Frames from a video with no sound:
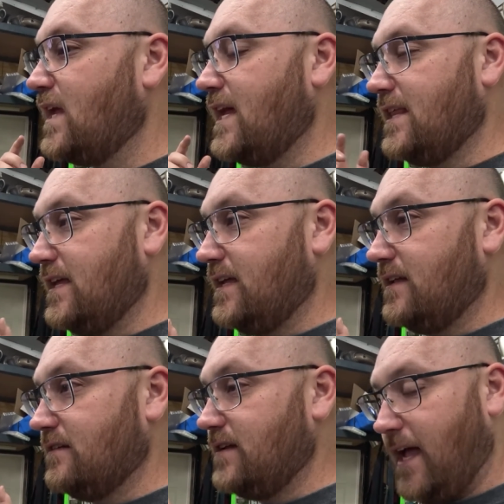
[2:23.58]

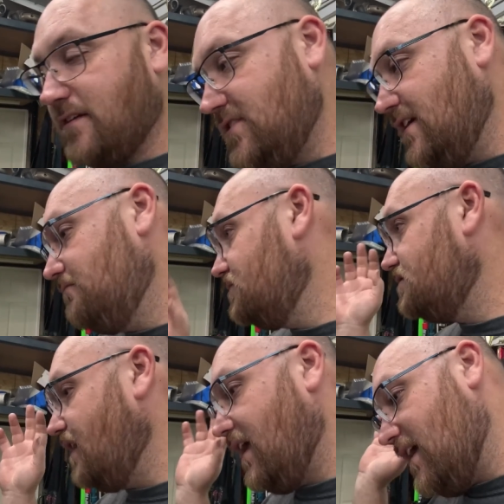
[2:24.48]
then, yeah,
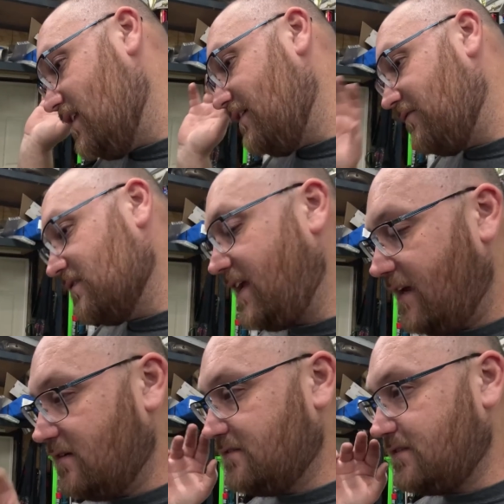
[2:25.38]
shims and different
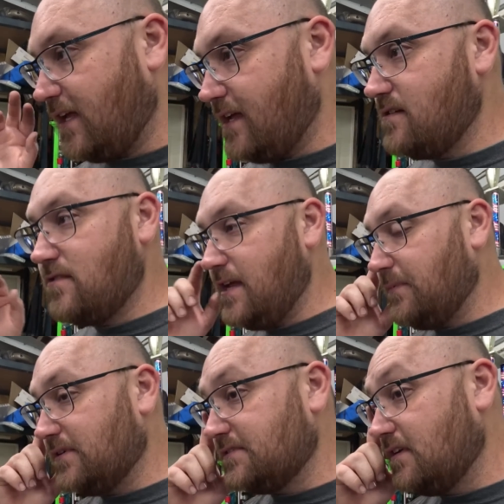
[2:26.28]
retainers and new
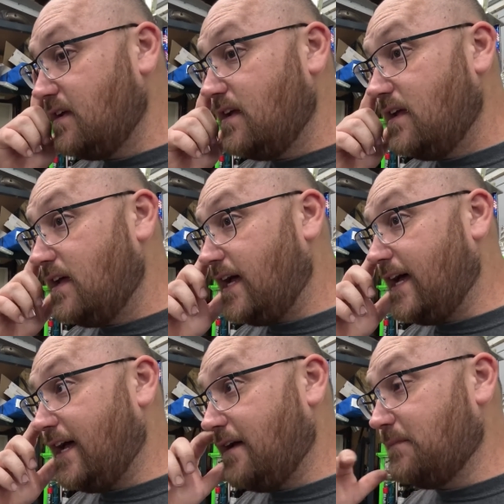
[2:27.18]
keepers. To
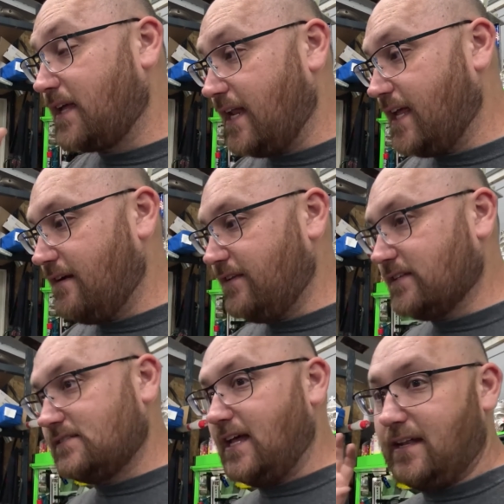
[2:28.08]
kind of get everything
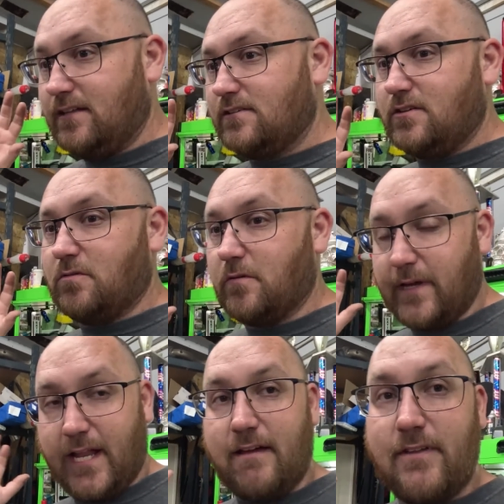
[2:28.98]
set to where we
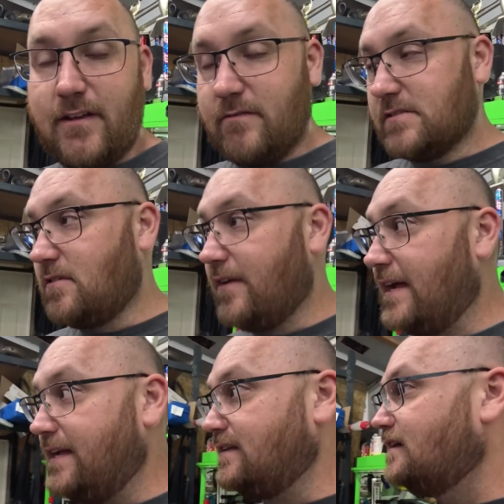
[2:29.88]
can have that new installed
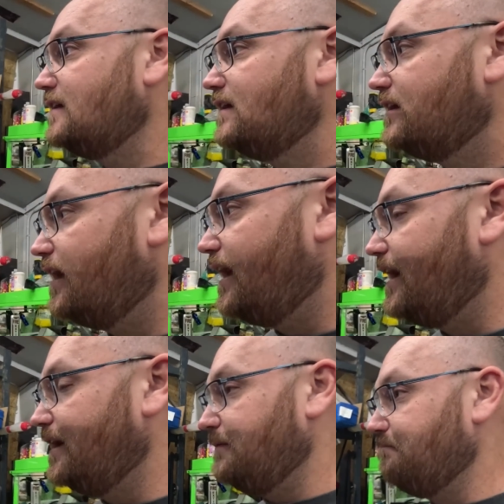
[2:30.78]
height.
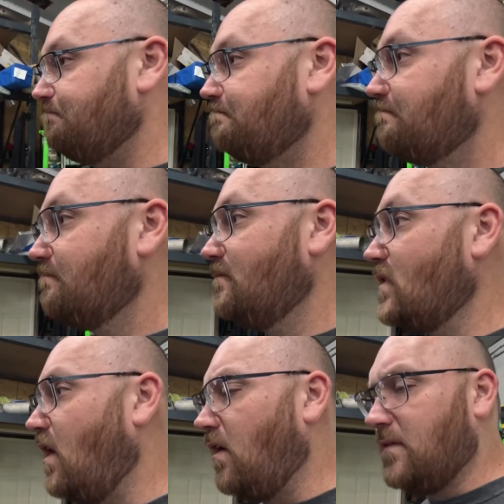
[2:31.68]

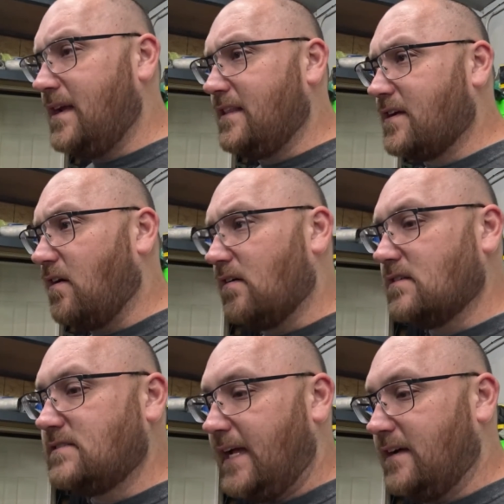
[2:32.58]
Already the car
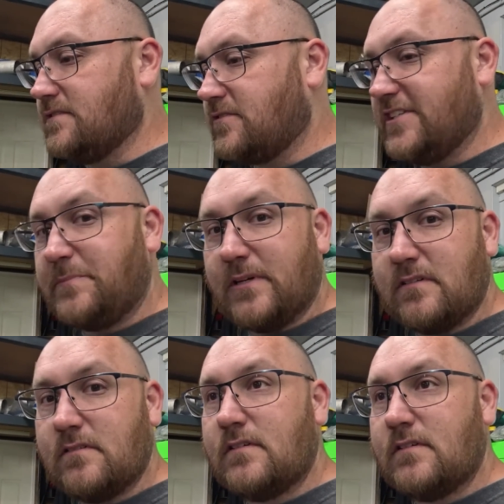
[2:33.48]
sounds crisper.